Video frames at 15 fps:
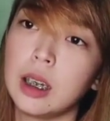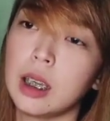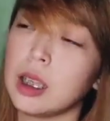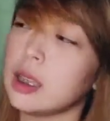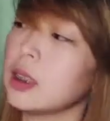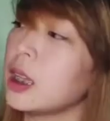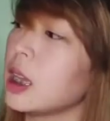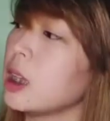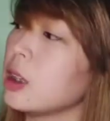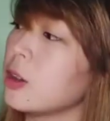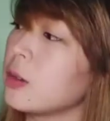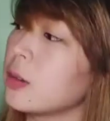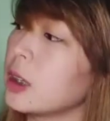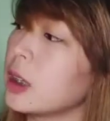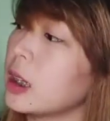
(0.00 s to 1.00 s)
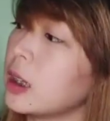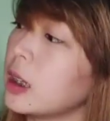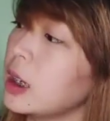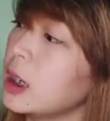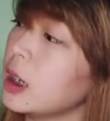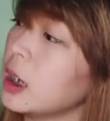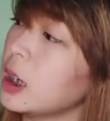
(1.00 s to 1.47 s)
and then you
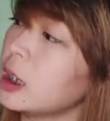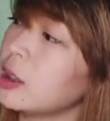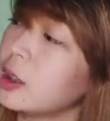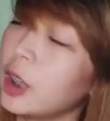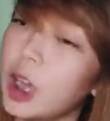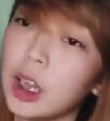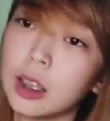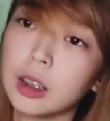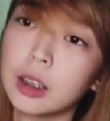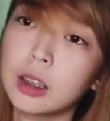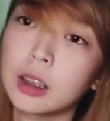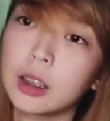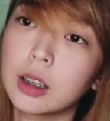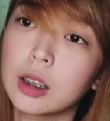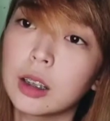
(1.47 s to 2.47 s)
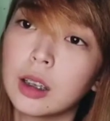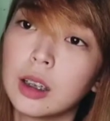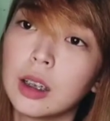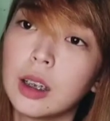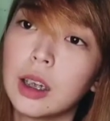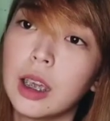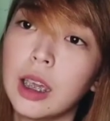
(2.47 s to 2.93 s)
hit unlock,
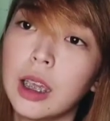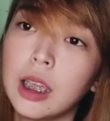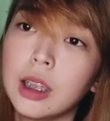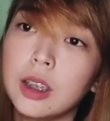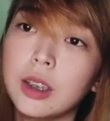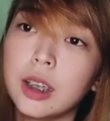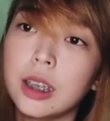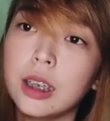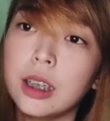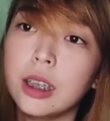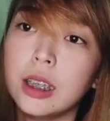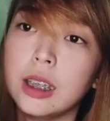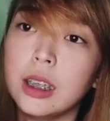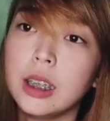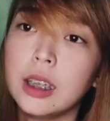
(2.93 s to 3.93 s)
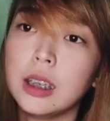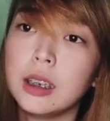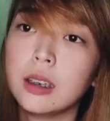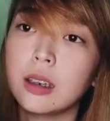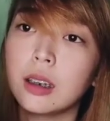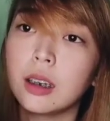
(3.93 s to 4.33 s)
and you can hit